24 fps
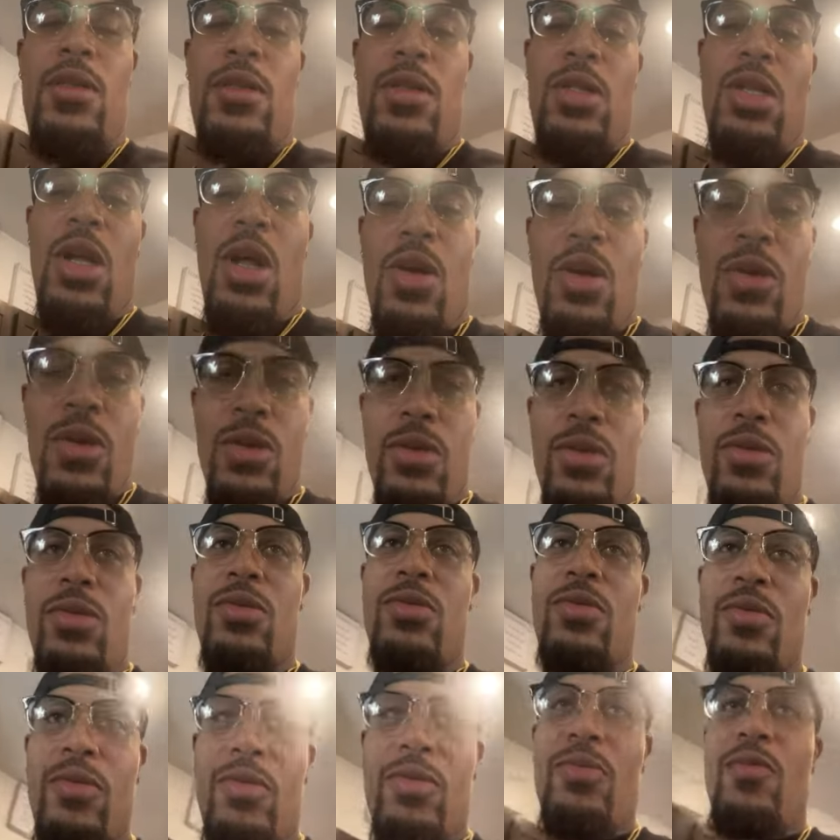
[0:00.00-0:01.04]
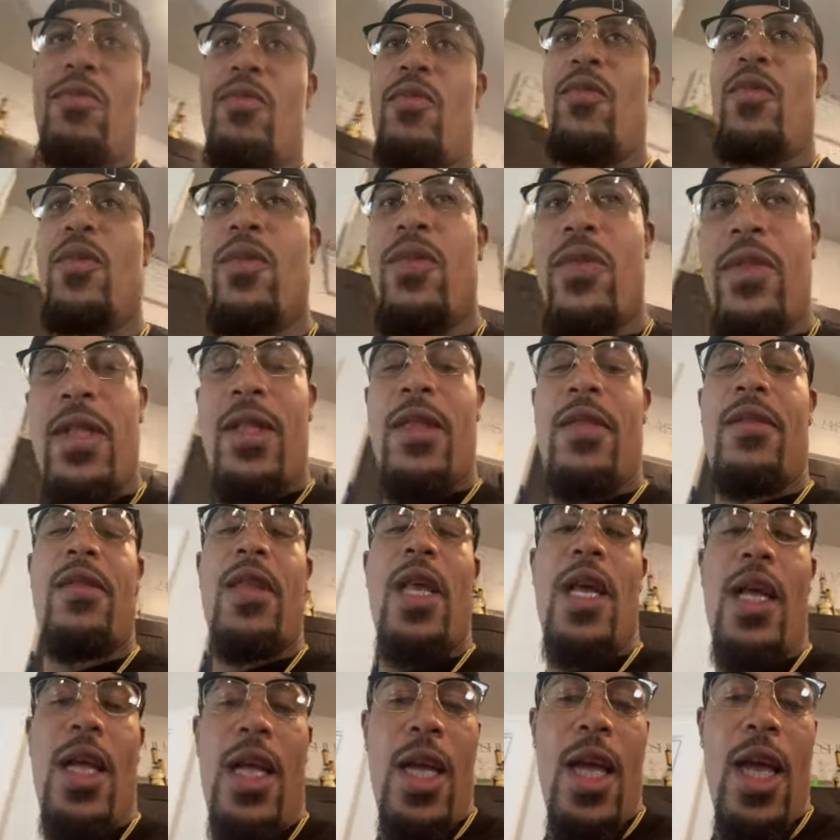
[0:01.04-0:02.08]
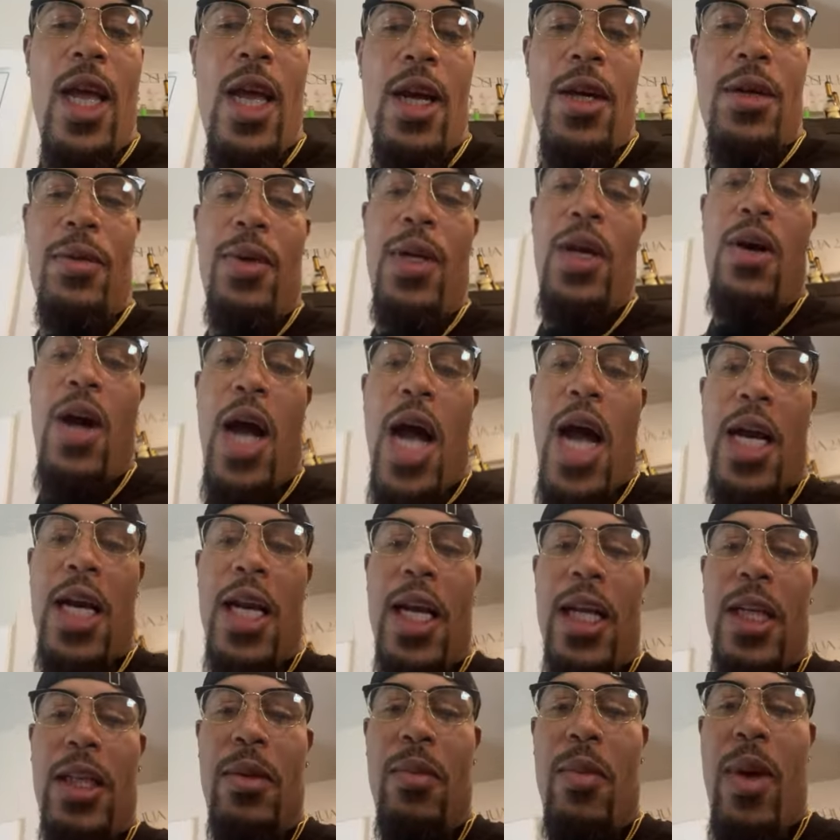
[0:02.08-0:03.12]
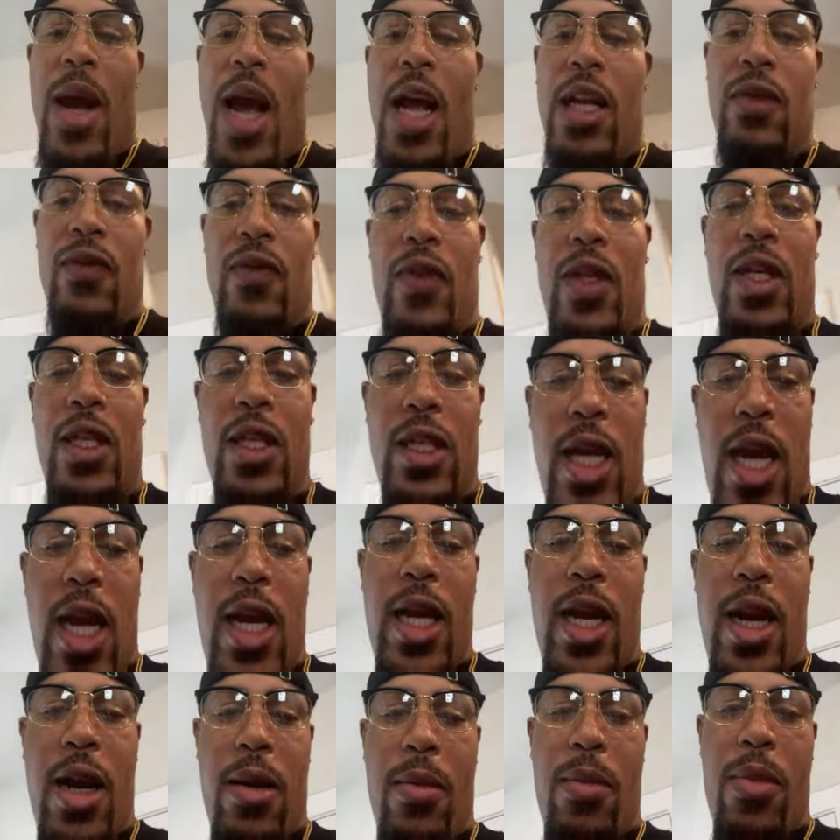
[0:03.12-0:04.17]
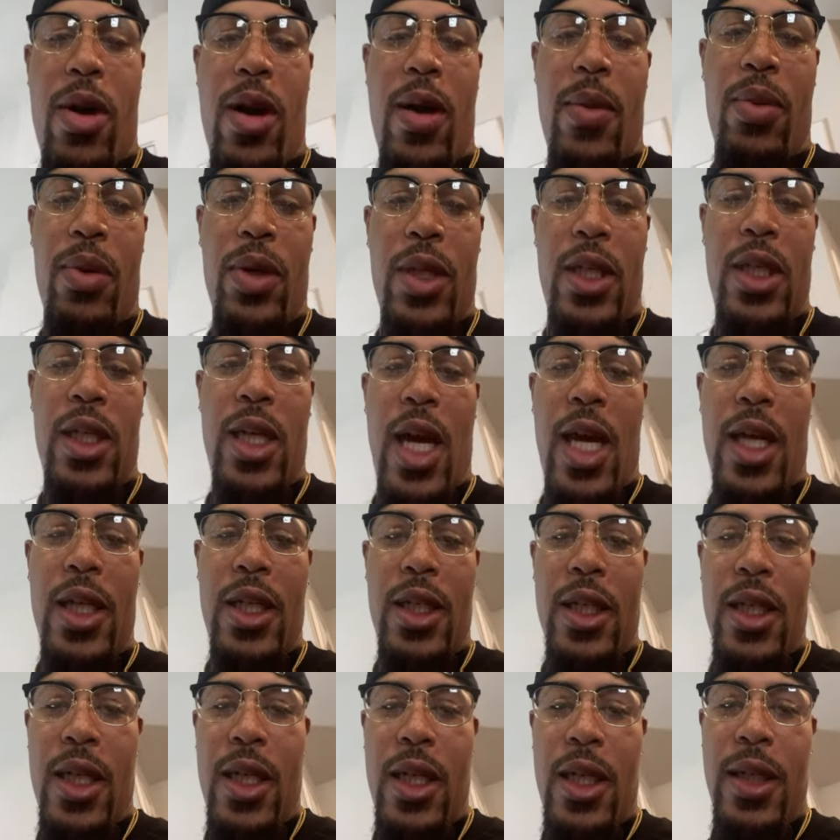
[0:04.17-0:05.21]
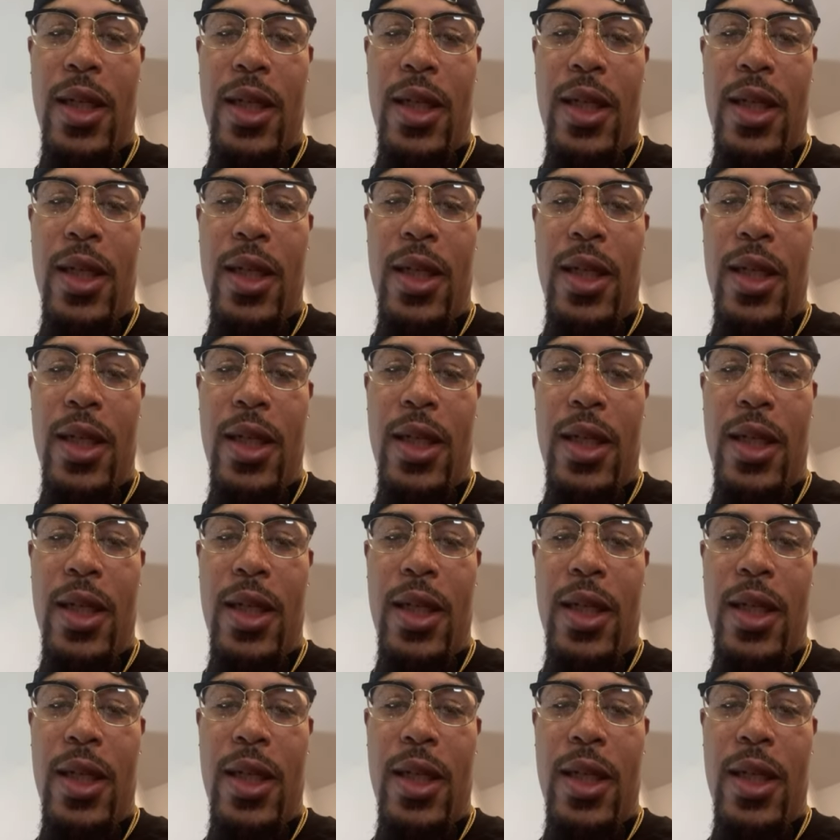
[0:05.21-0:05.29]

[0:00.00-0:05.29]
so yeah, we gonna holler at you, Mads Vegan. Take care, bro. Appreciate you.